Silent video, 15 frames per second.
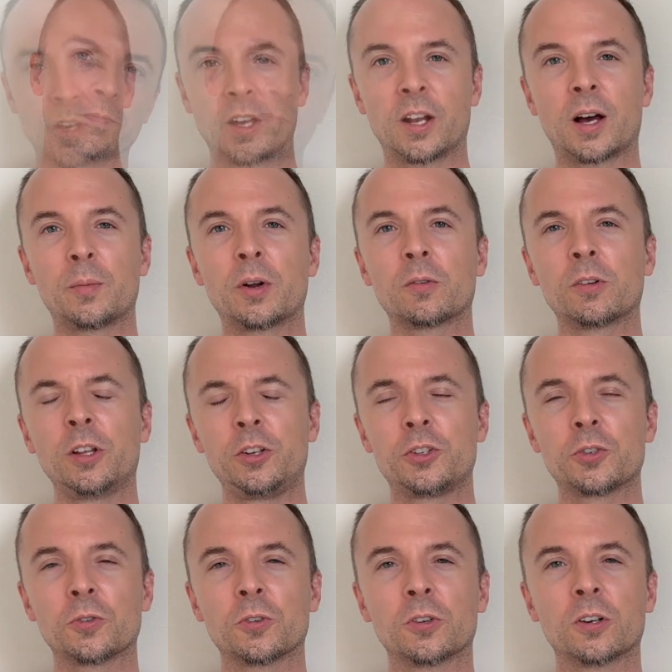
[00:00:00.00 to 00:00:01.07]
And I'm not really
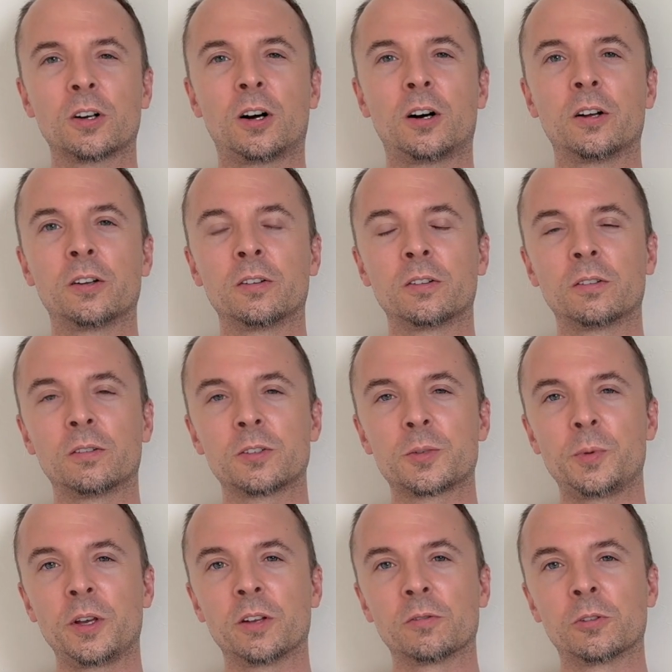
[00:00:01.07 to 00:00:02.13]
sure
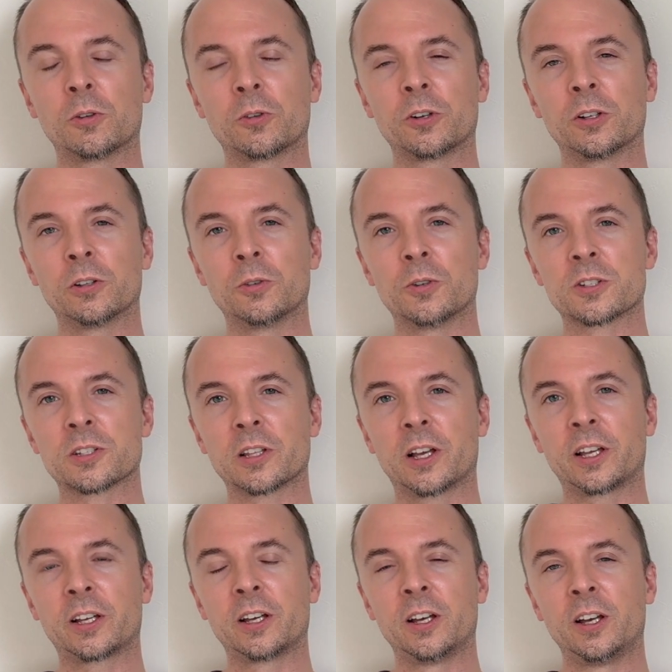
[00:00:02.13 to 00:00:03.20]
speaking of Gloria Lewis,
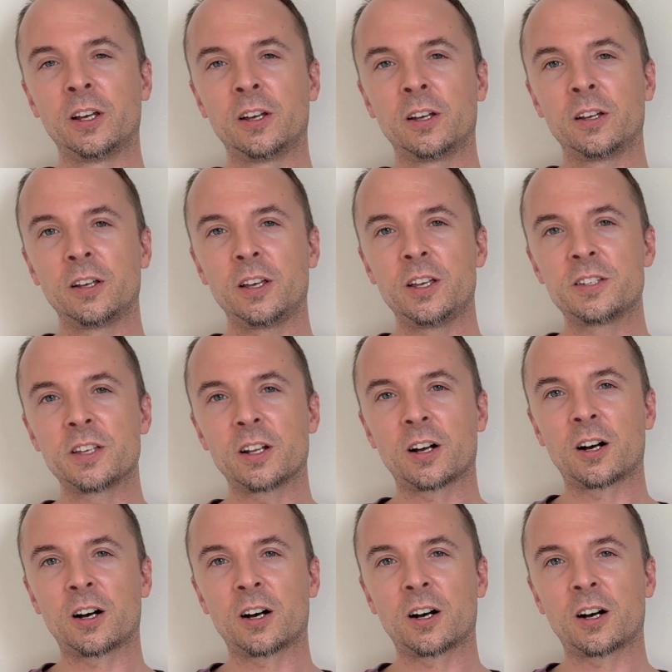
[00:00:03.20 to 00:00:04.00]
is it